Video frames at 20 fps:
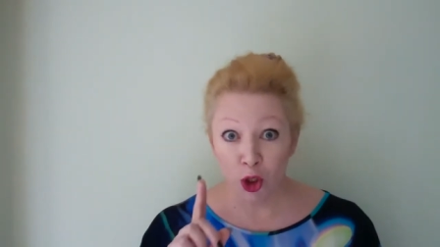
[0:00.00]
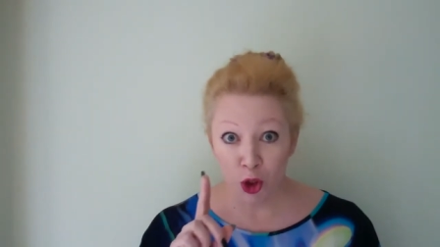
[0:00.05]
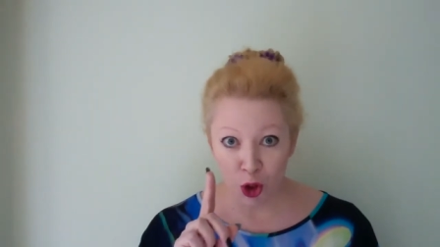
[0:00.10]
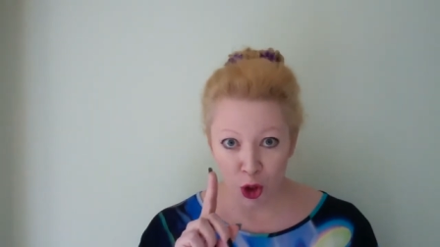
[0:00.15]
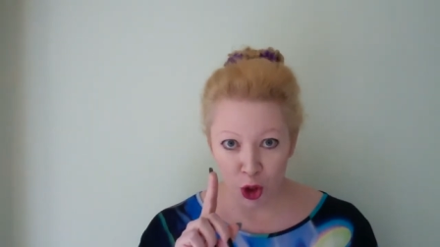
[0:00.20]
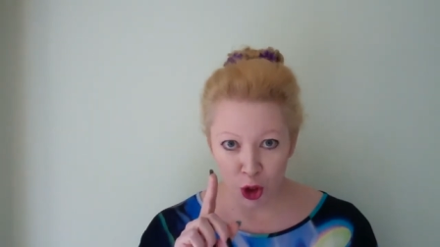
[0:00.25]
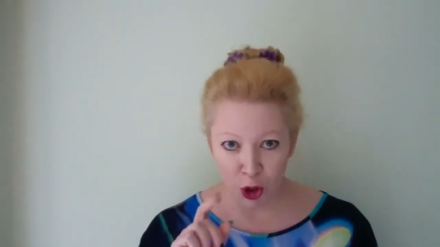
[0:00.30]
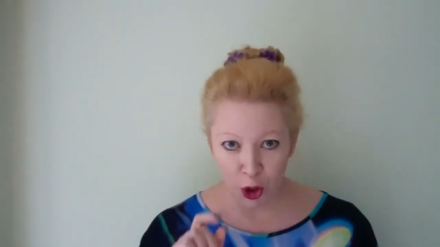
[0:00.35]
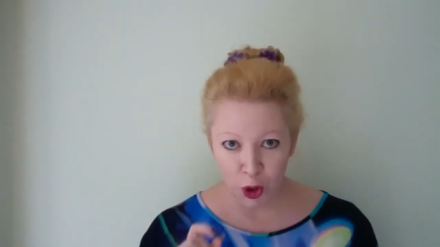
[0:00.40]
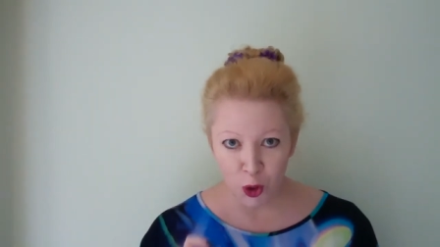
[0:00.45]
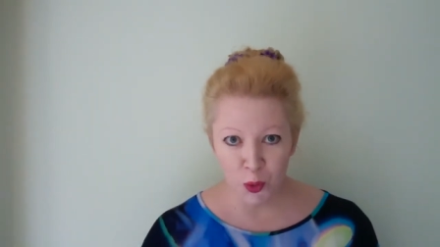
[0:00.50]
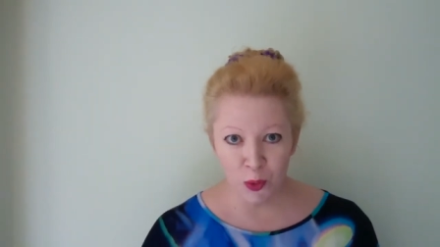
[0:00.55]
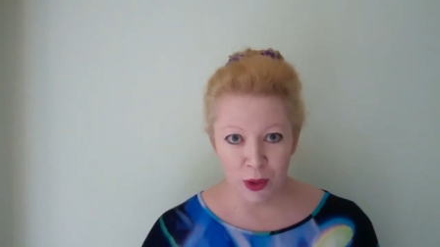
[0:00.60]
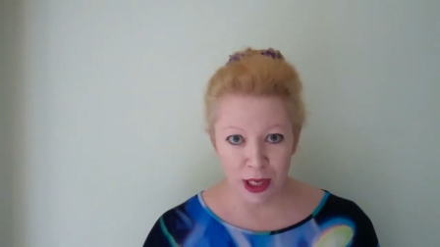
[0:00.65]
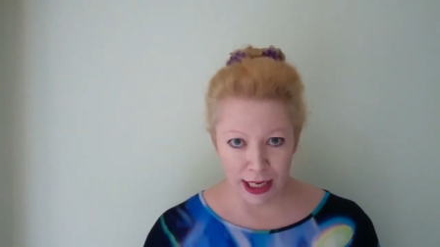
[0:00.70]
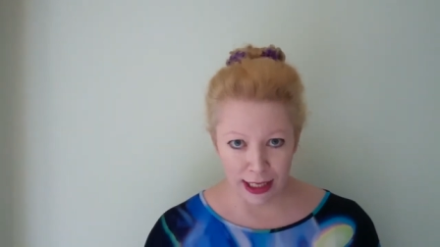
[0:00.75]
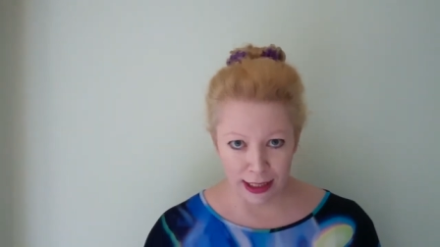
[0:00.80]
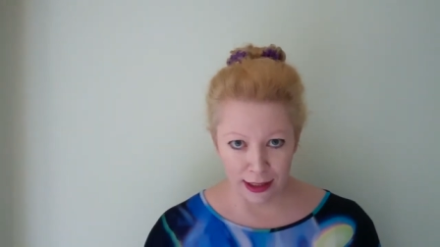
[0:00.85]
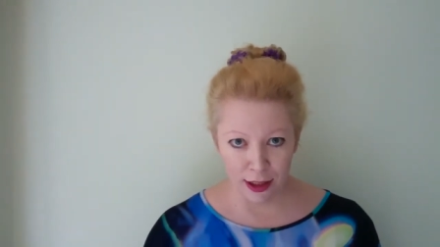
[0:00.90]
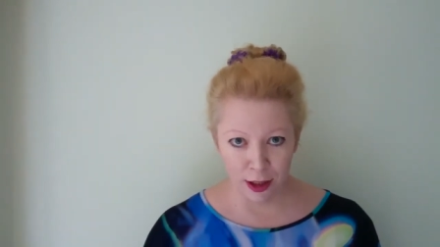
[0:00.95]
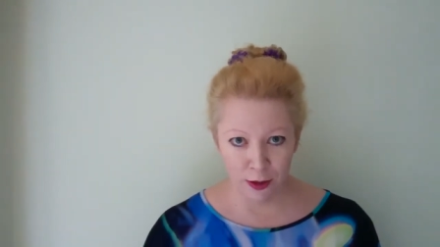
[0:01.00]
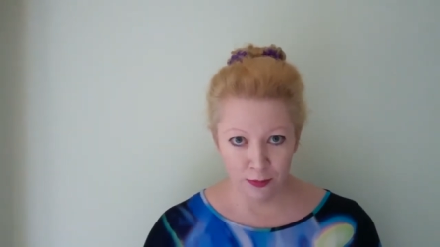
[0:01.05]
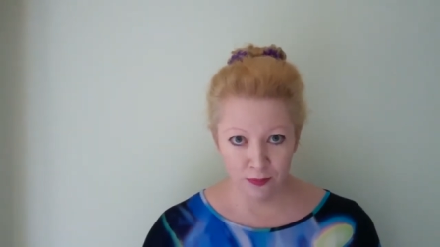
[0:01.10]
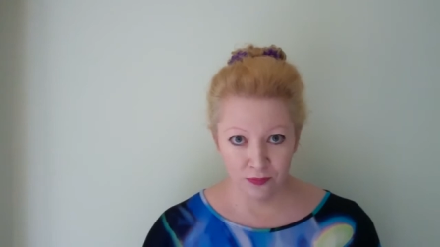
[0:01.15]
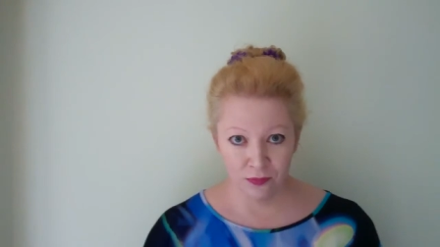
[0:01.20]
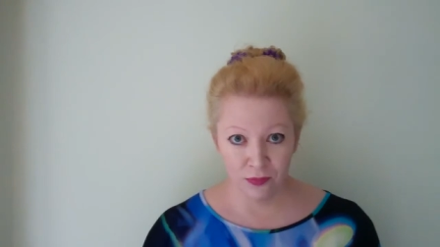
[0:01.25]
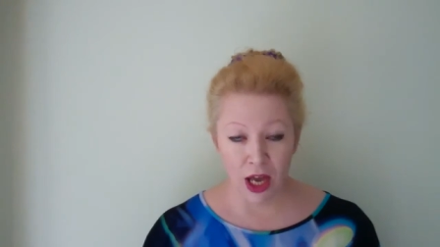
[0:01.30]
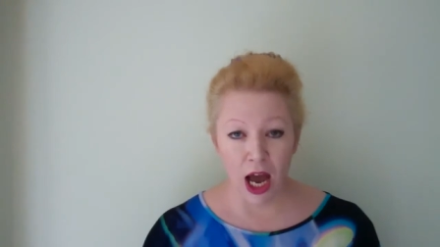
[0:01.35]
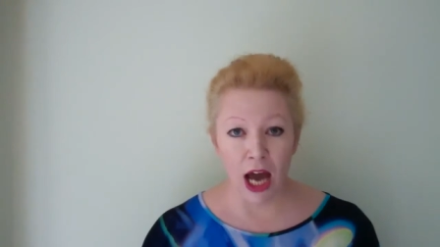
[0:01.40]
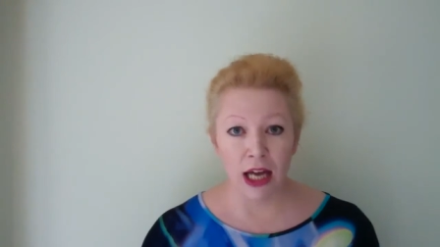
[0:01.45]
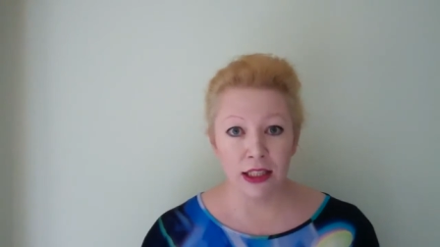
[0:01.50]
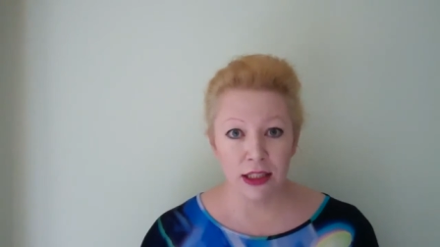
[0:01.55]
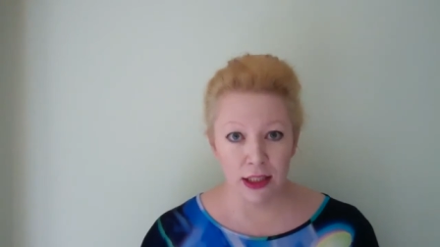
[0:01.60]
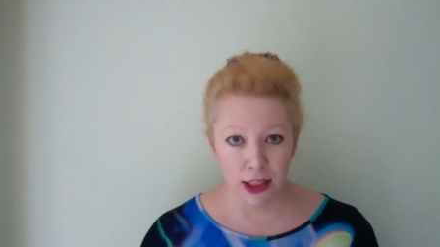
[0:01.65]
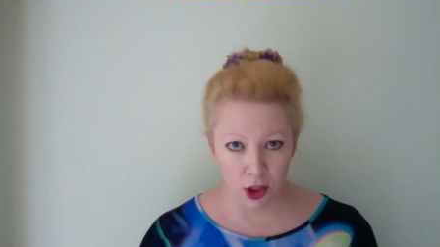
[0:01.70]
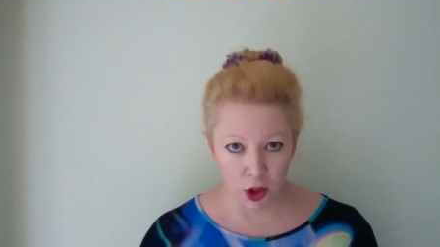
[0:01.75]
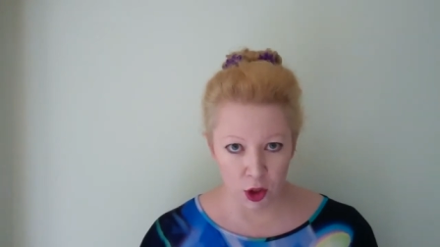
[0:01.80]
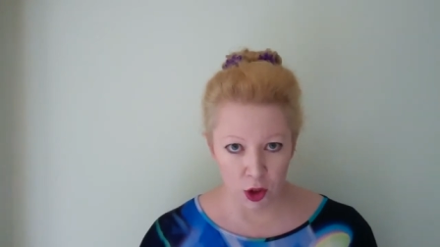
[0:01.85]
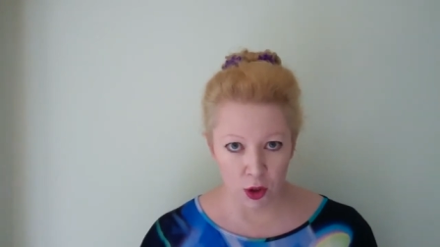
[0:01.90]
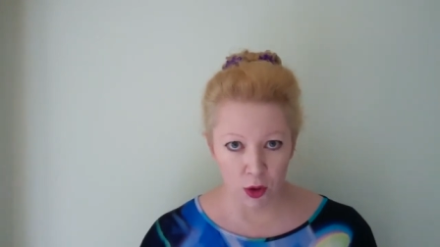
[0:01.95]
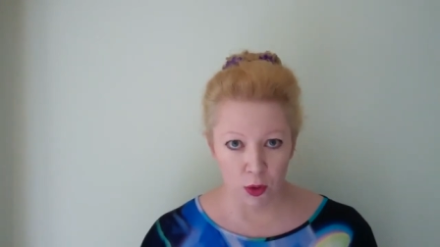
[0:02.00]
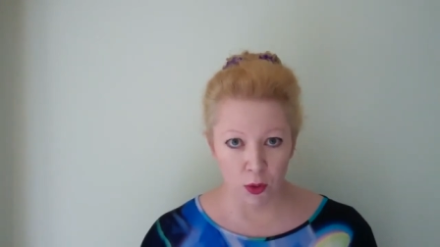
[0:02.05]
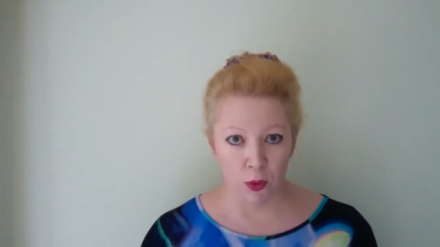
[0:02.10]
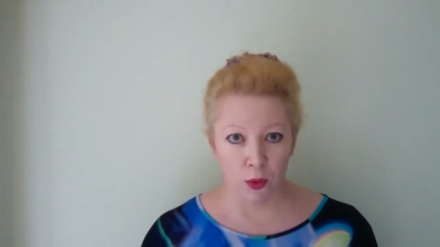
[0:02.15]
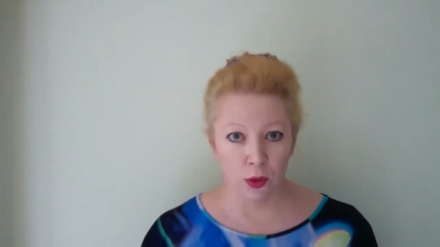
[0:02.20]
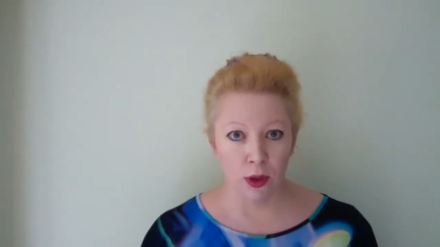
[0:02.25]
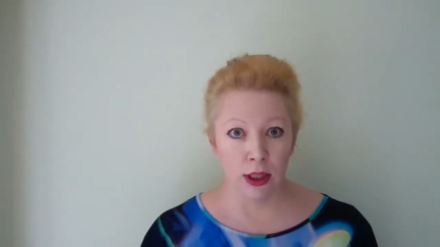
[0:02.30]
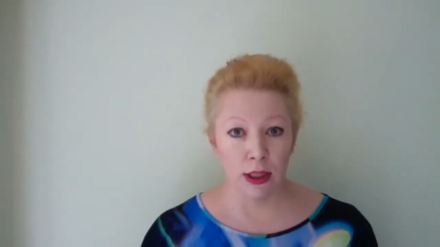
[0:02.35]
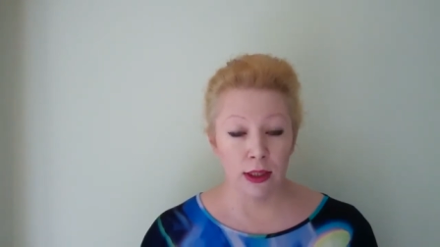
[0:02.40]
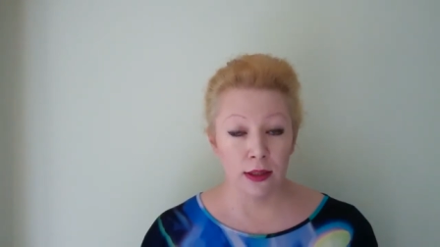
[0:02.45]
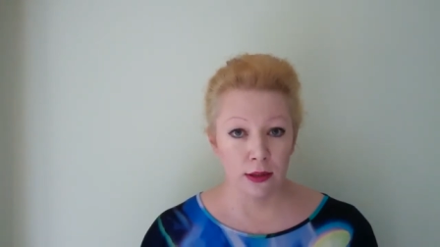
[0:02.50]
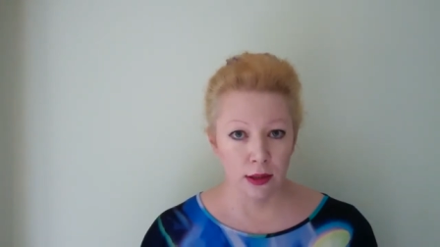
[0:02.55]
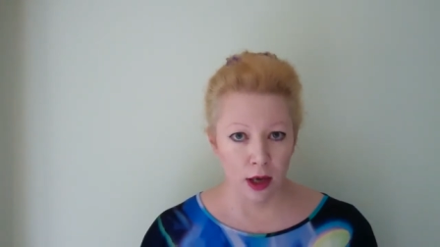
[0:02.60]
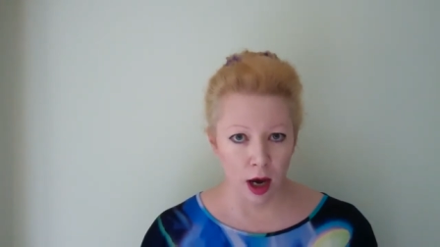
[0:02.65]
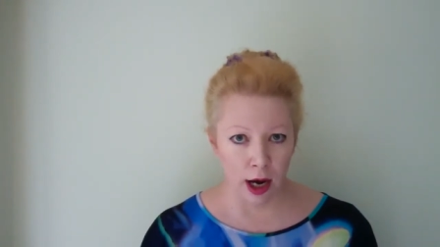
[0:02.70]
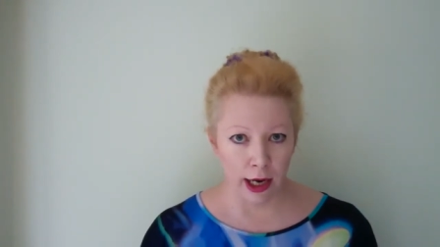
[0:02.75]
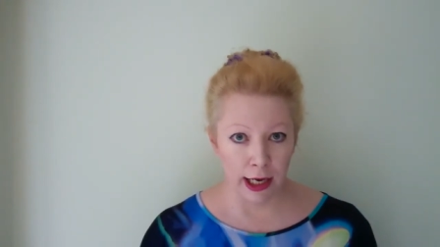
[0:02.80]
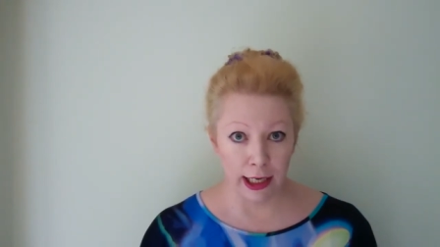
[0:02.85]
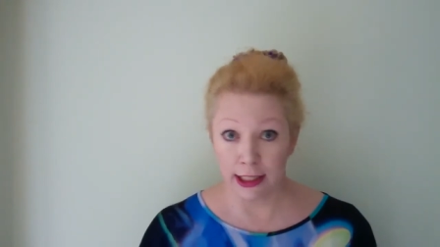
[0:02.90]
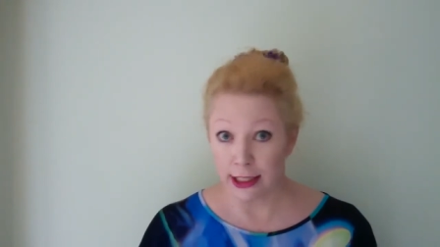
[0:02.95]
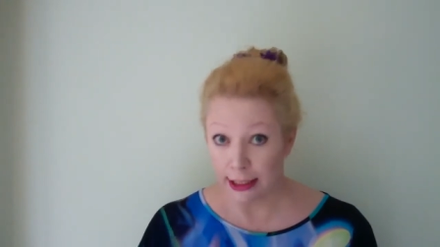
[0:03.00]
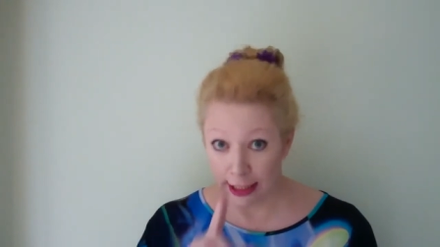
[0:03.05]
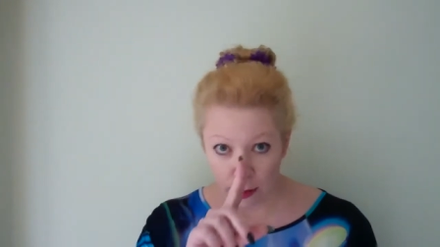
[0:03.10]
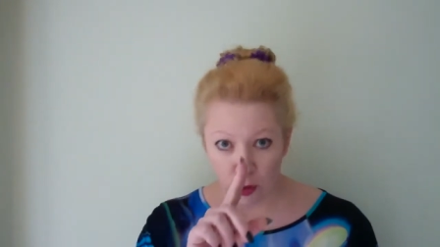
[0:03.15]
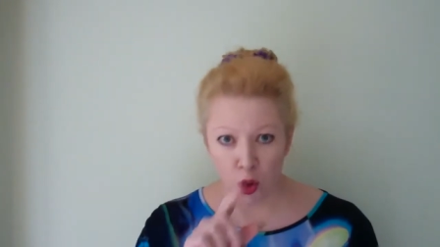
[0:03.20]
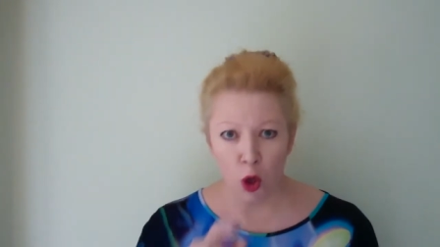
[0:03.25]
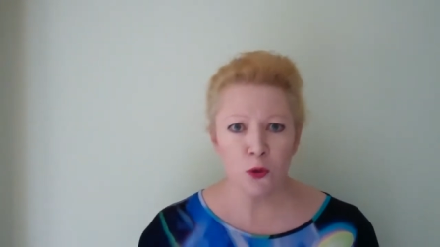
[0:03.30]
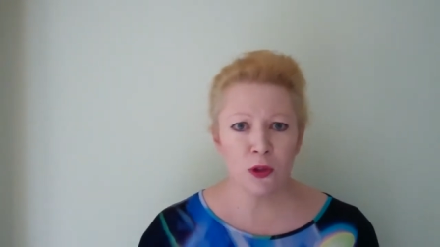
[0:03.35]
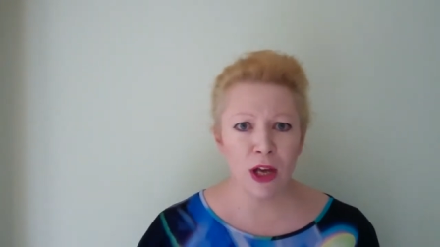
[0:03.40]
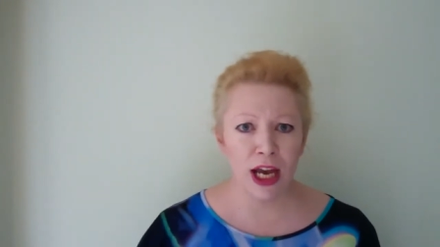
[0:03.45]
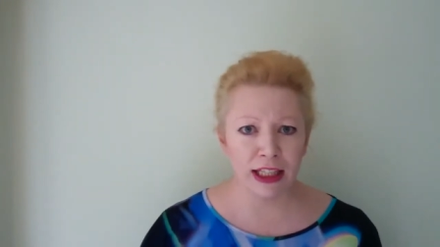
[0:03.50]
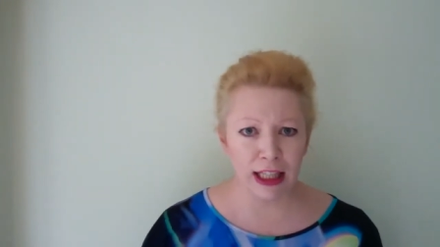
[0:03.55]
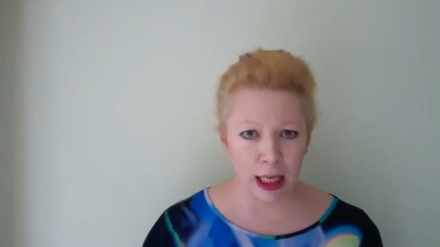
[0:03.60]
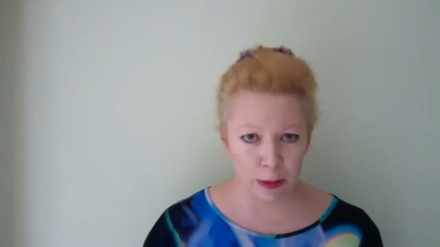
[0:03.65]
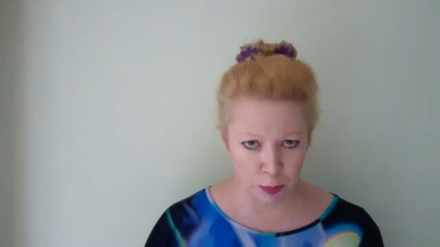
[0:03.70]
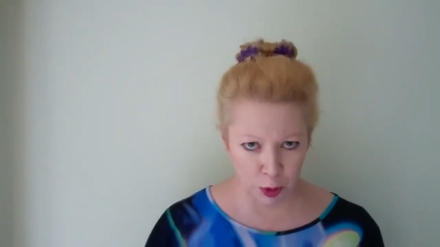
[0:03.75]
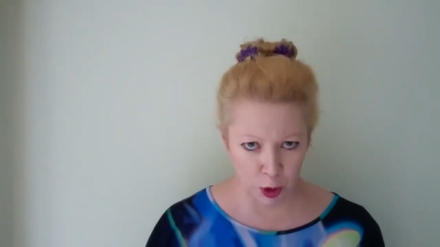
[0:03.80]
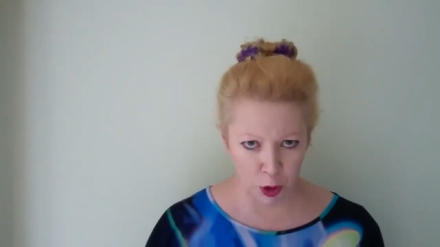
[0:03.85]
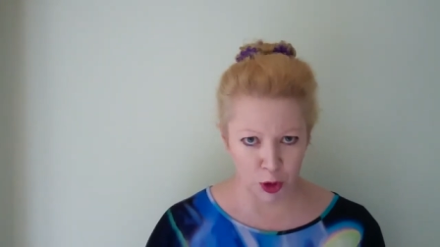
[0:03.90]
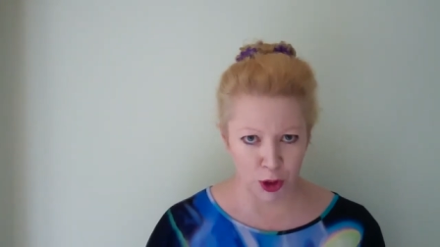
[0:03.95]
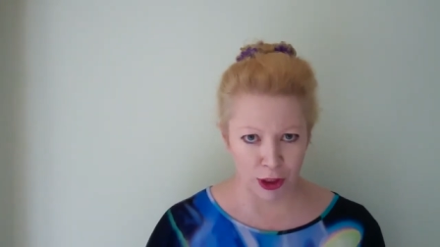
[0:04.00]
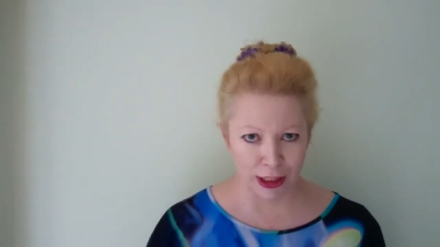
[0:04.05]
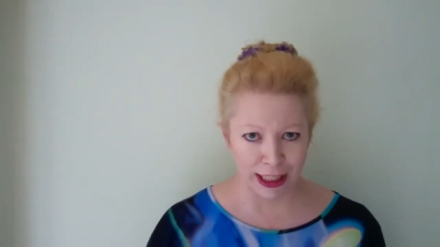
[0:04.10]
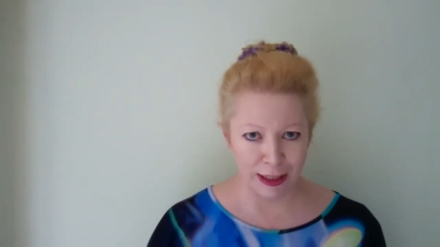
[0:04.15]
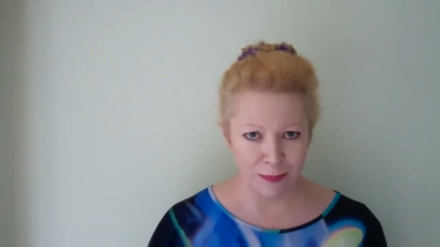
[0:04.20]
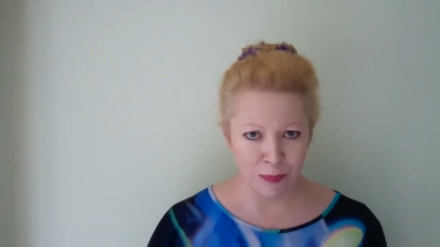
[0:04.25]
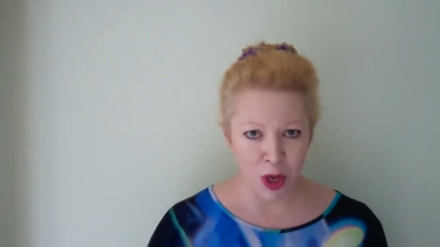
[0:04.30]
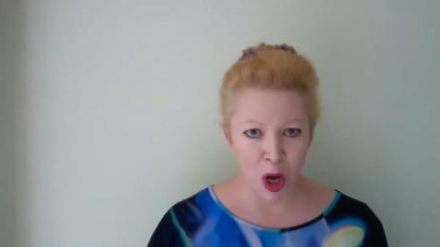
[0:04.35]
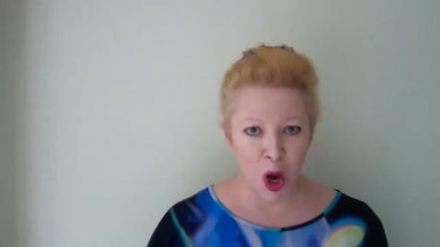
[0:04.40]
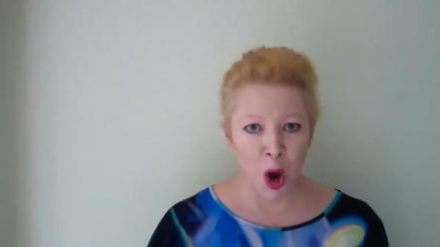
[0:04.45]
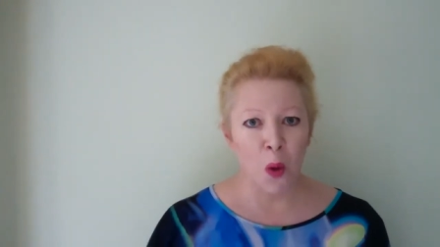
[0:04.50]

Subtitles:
Do You Need a Digital Diet? Now, don't take that personally.